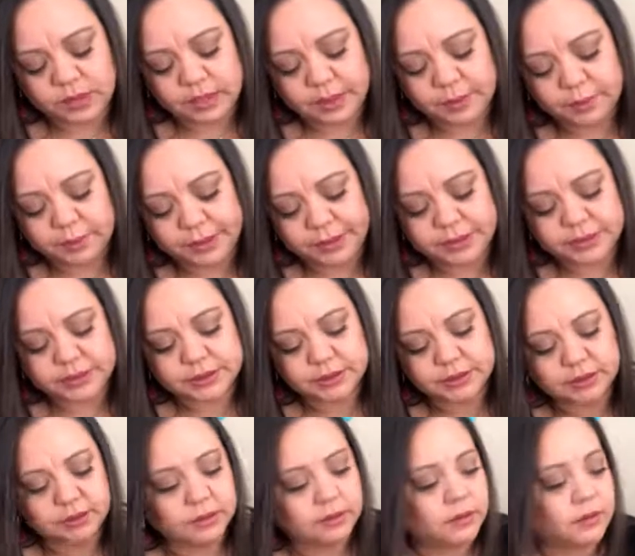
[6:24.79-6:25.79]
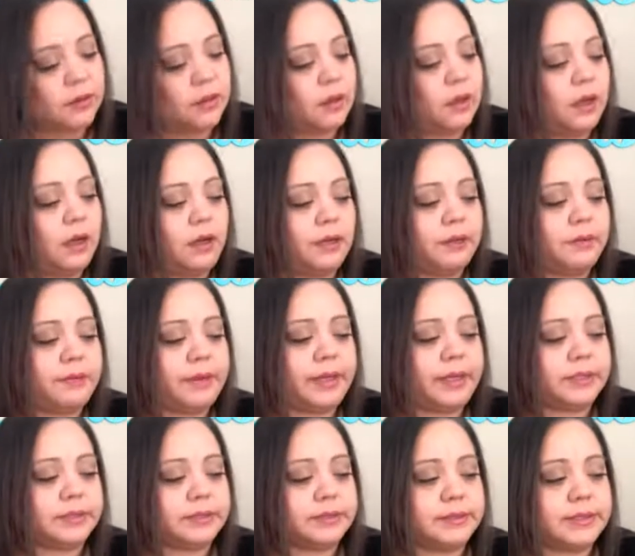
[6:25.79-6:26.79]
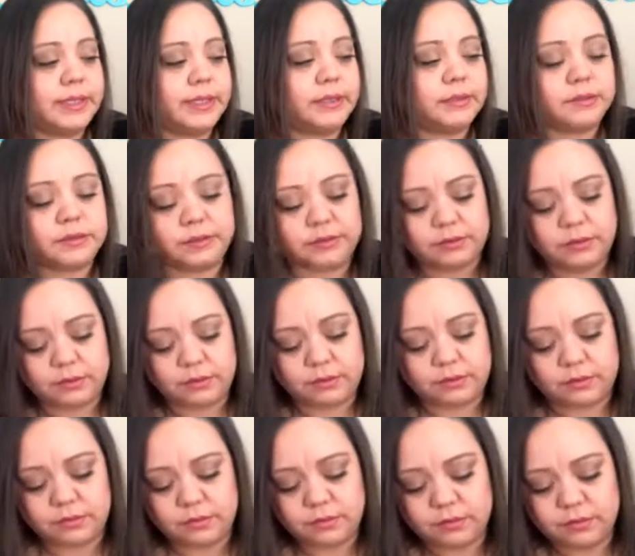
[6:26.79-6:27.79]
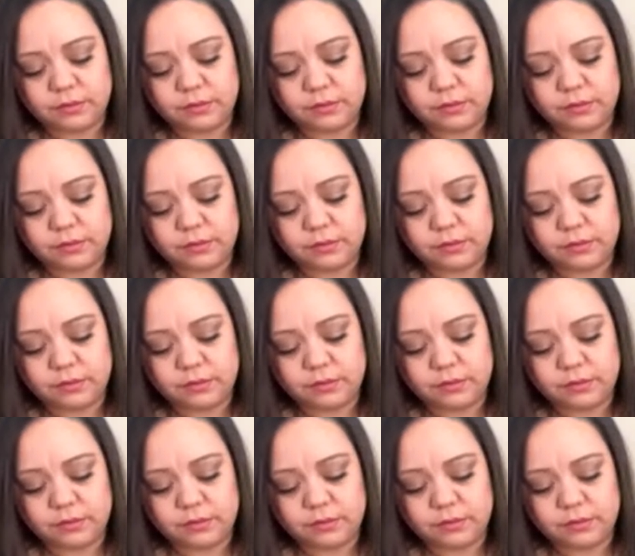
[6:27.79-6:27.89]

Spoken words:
I went all the way into San Antonio,